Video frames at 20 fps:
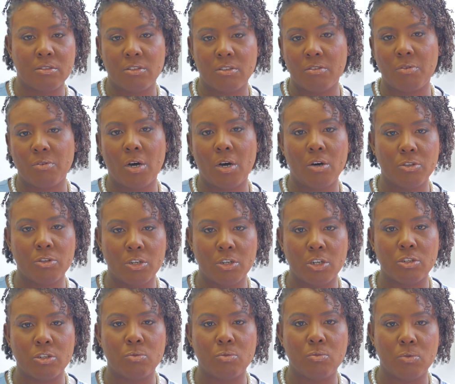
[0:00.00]
of how you
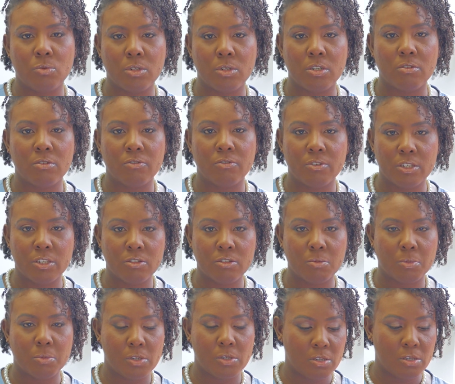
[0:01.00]
got the wound in the first
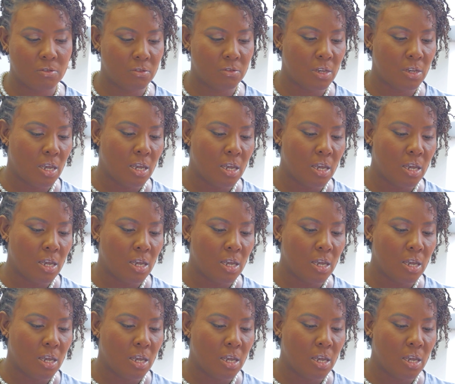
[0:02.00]
place,